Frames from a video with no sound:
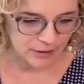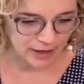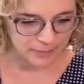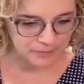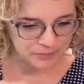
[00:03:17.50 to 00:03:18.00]

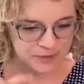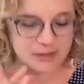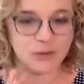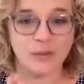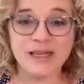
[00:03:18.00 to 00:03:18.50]
okay
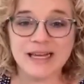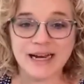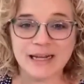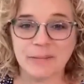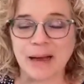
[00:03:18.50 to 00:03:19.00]
so with
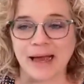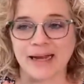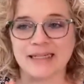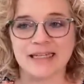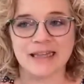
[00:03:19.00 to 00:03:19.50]
that in
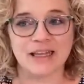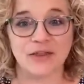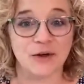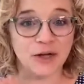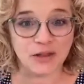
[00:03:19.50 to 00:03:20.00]
mind the
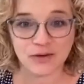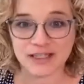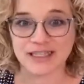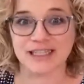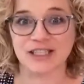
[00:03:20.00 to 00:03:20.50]
33
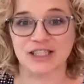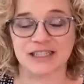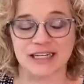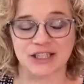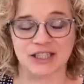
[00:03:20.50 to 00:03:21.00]

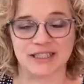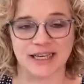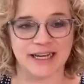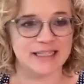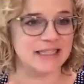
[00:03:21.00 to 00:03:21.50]
sessions
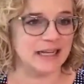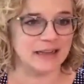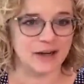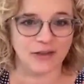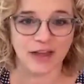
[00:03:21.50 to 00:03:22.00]
like i said
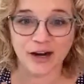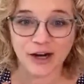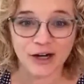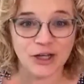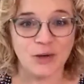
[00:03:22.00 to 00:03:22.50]
they're
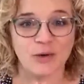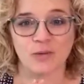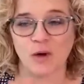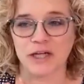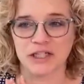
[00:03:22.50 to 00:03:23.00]
there you
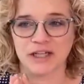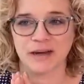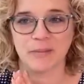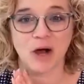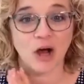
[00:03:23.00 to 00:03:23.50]
can watch
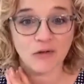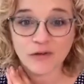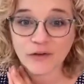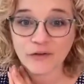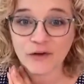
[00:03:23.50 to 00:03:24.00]
them all
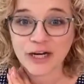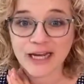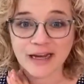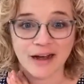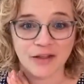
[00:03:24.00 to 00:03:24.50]
for
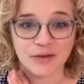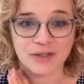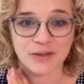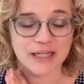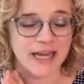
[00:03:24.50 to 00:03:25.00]
free on
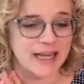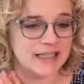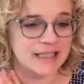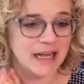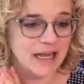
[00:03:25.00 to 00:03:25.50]
those three
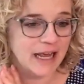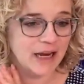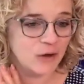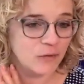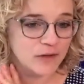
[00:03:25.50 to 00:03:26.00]
days
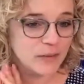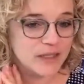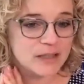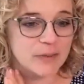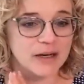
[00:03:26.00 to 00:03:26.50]
and hopefully we
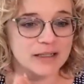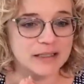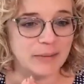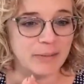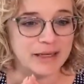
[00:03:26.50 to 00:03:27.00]
spark
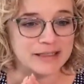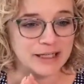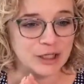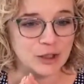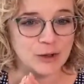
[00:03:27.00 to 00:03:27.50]
some
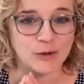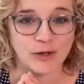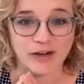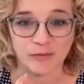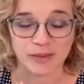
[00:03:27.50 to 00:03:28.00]
amazing new
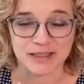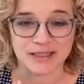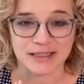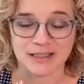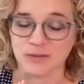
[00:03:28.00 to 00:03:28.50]
creative
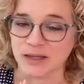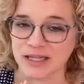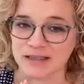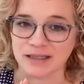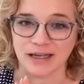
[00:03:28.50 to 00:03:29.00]
businesses with
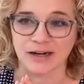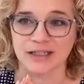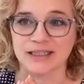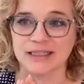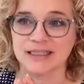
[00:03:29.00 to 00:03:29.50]
this there
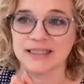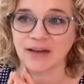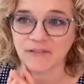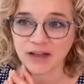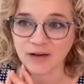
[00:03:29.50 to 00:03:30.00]
is
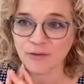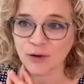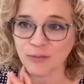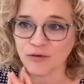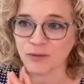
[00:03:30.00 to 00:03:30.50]
definitely
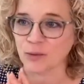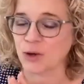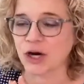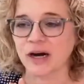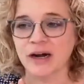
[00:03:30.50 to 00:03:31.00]
room for
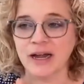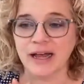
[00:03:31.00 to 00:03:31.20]
more